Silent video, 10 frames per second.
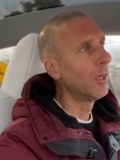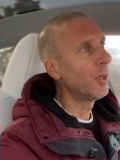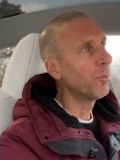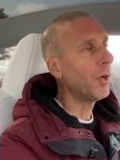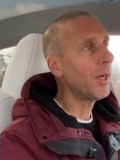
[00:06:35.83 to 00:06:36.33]

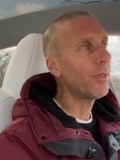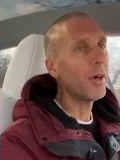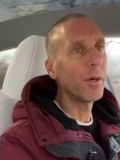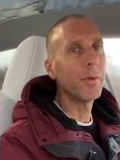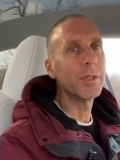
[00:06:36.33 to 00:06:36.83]
My
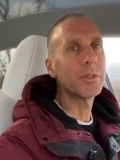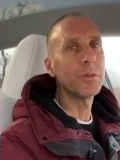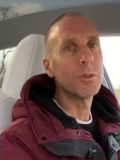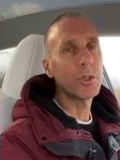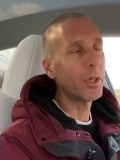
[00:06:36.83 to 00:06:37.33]
thought was
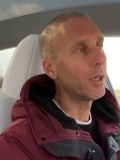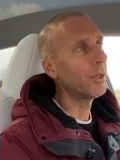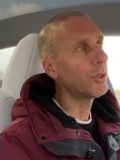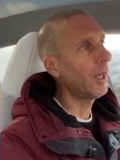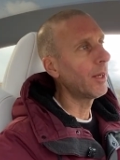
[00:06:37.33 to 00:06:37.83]
to
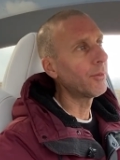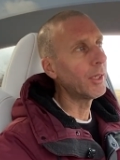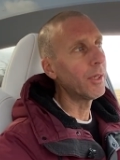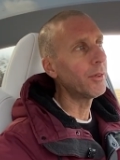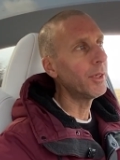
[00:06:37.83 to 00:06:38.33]
charge
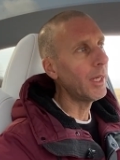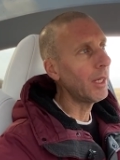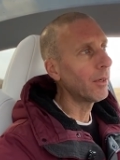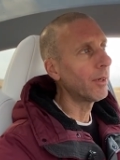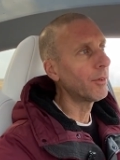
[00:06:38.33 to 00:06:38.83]
every other
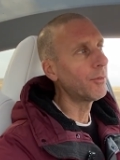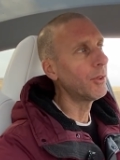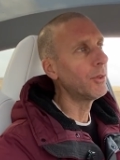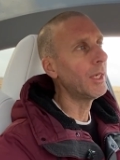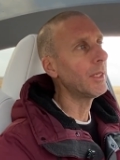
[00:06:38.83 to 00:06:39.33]
day or every
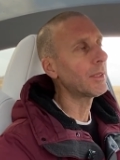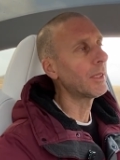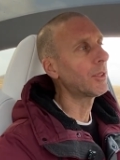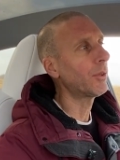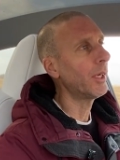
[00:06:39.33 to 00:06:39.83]
few days, and
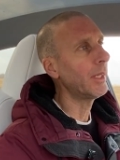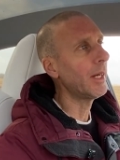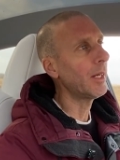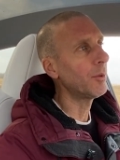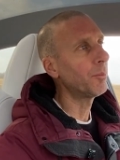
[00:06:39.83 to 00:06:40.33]
I tried
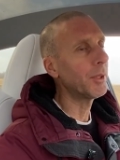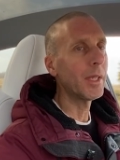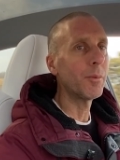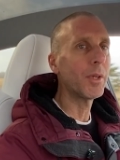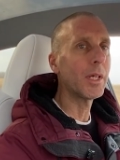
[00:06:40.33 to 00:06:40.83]
that. But
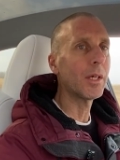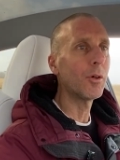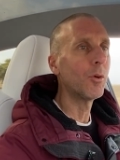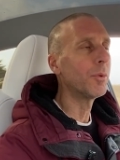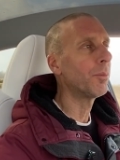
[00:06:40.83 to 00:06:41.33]
then when I get
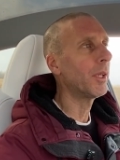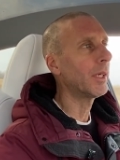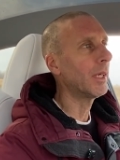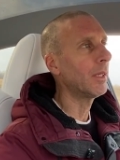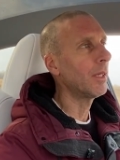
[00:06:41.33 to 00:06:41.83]
home and plug
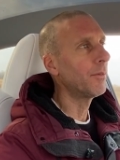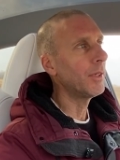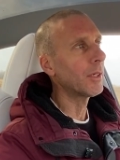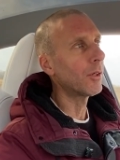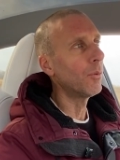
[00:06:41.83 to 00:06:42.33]
in, the
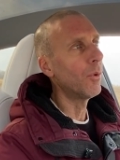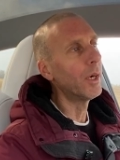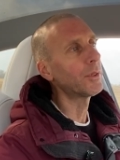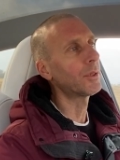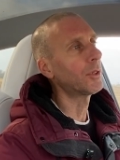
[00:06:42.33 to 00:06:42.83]
vehicle
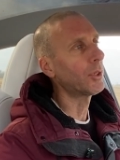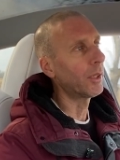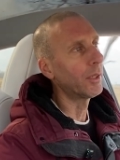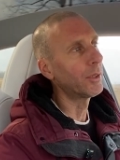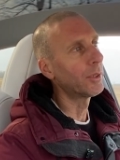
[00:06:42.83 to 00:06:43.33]
wants to
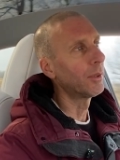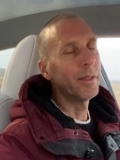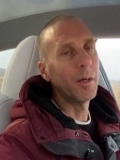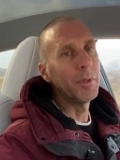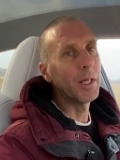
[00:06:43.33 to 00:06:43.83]
charge.
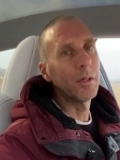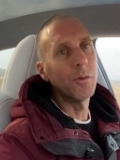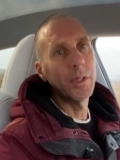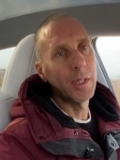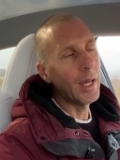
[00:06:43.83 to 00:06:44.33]
I mean, I can go
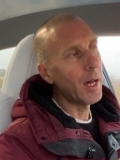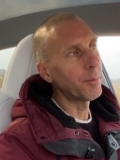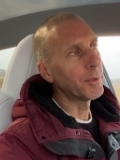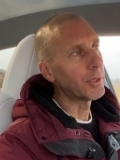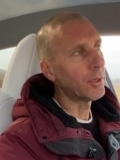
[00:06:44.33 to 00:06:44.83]
into the app
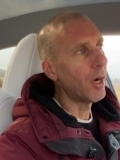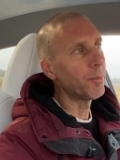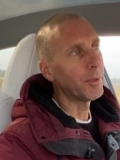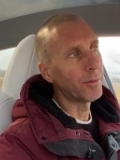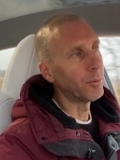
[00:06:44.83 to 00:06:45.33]
and stop
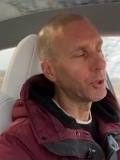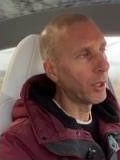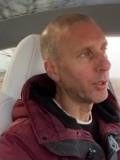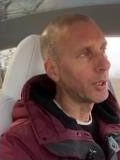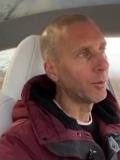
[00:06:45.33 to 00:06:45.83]
it from
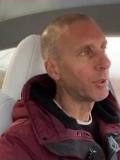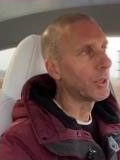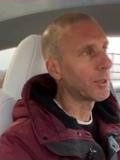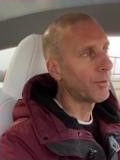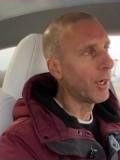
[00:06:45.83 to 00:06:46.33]
charging, which
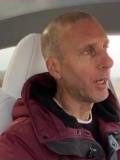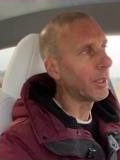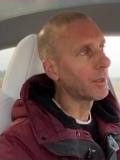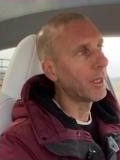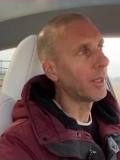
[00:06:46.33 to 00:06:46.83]
is fine.
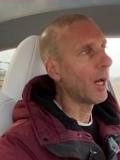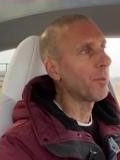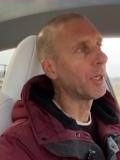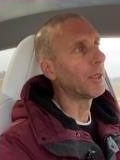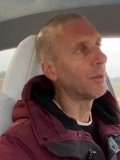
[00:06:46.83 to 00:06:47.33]
It's not that
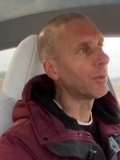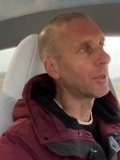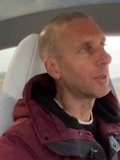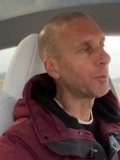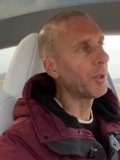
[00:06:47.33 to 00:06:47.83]
big a
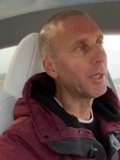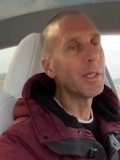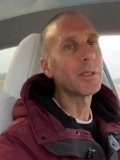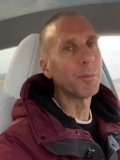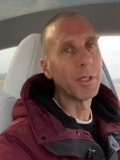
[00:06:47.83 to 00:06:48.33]
nuisance, but it
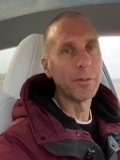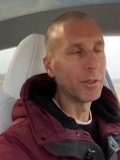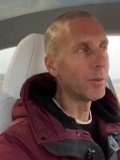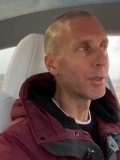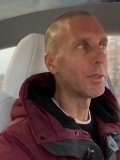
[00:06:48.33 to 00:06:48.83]
is a bit of a
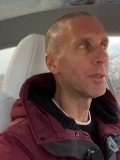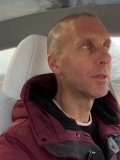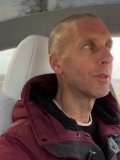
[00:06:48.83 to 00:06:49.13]
nuisance.